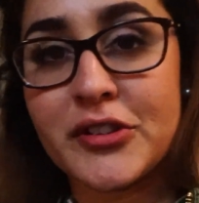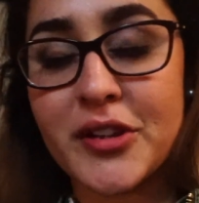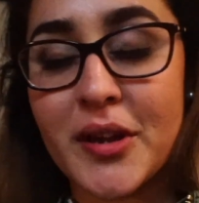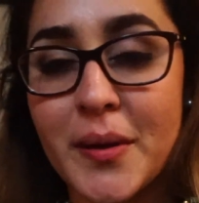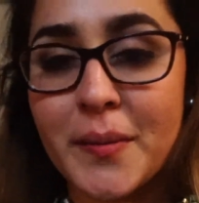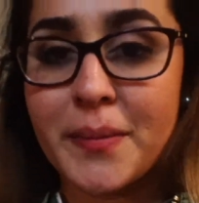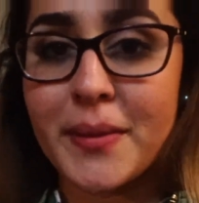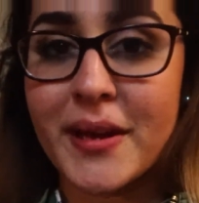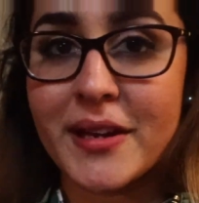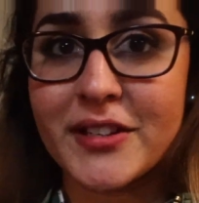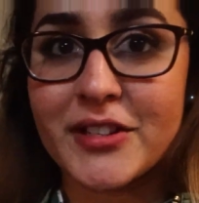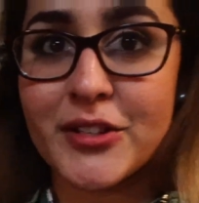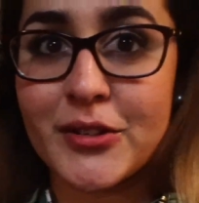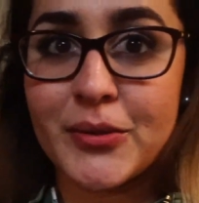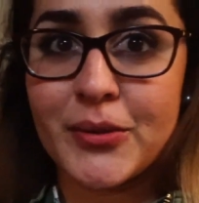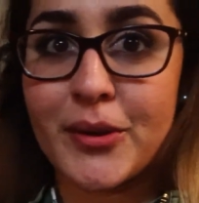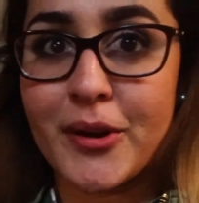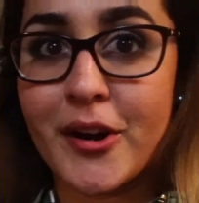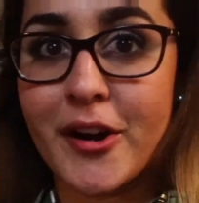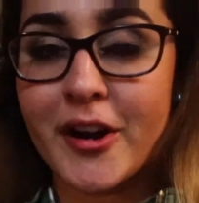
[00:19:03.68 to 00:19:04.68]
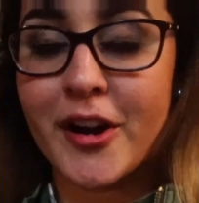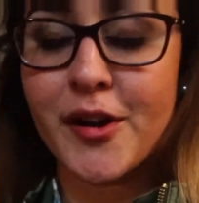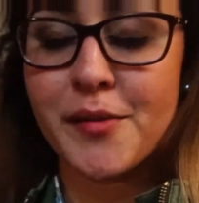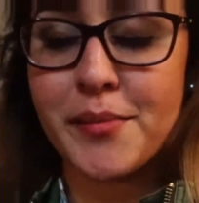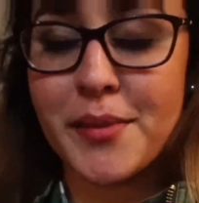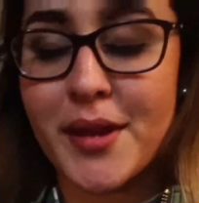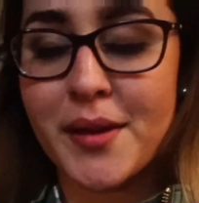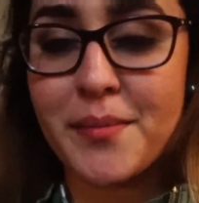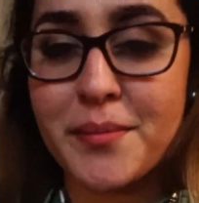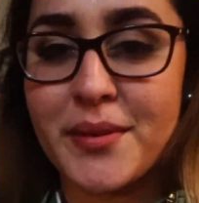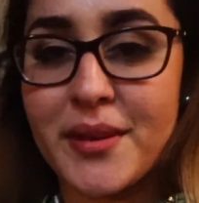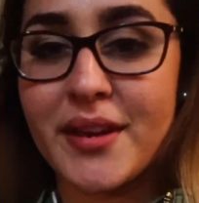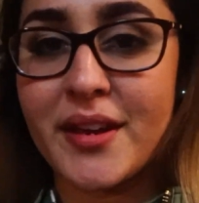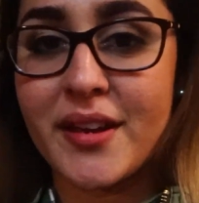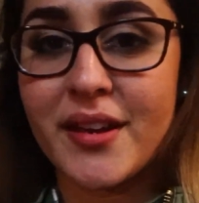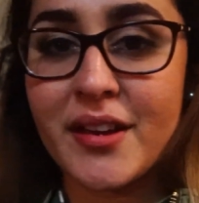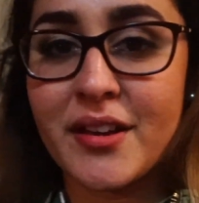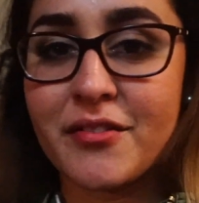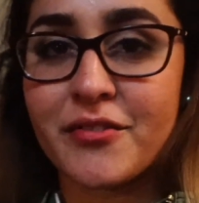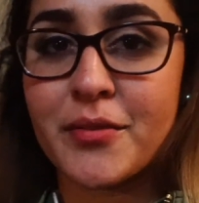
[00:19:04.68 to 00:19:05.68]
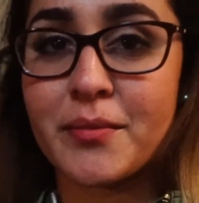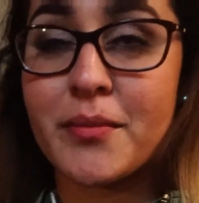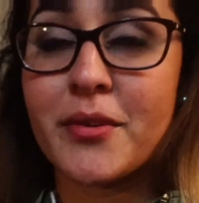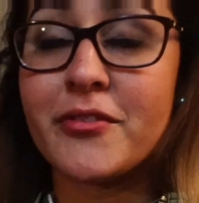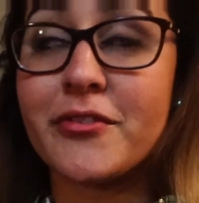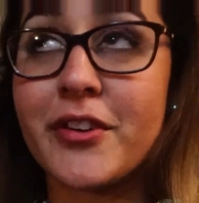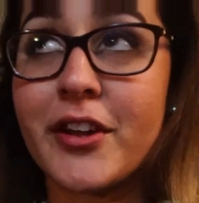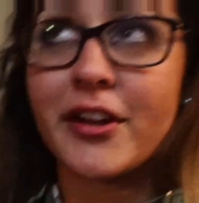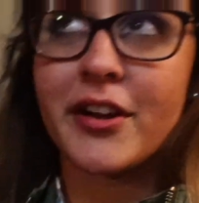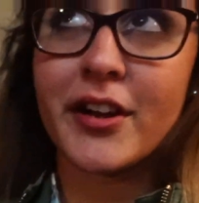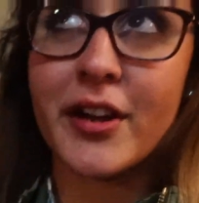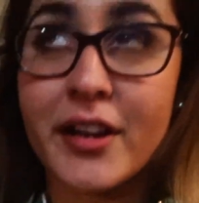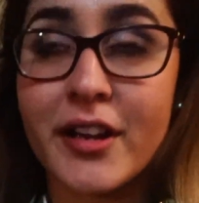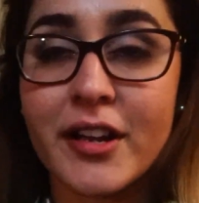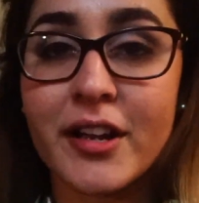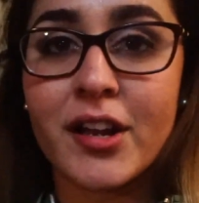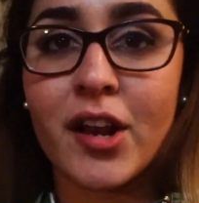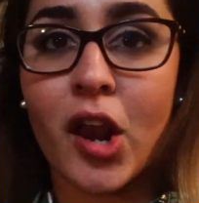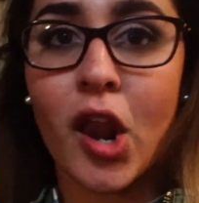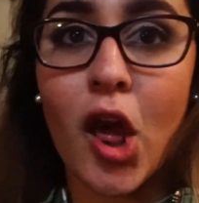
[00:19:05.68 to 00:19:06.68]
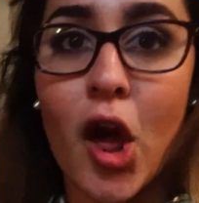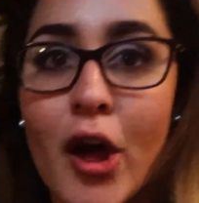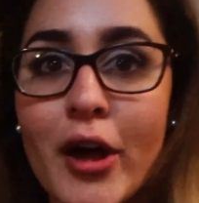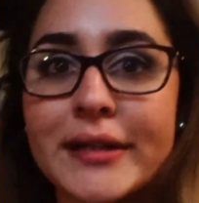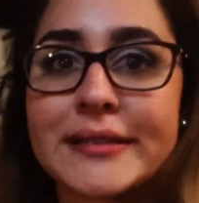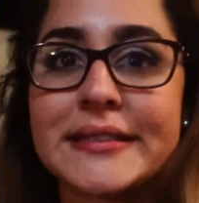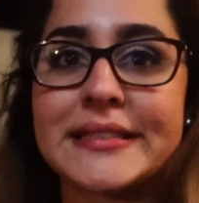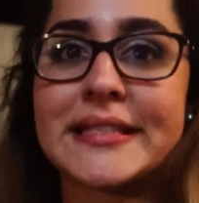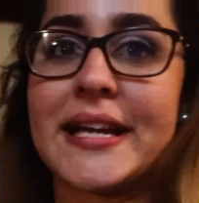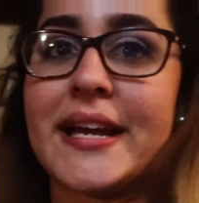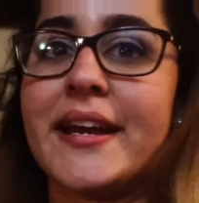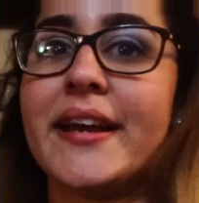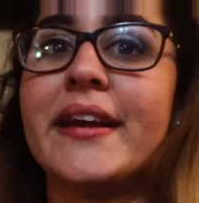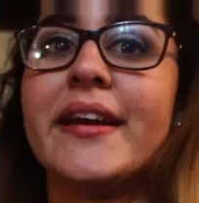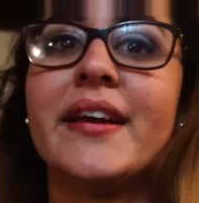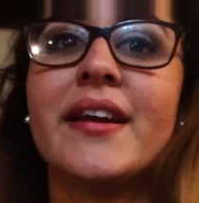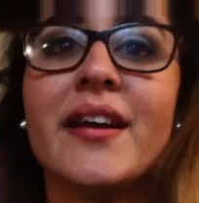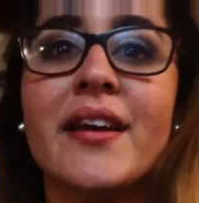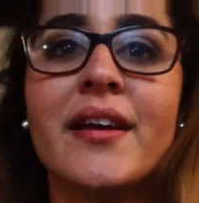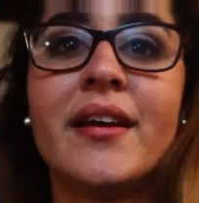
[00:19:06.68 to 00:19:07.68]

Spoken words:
Got back to our Airbnb from a very long day.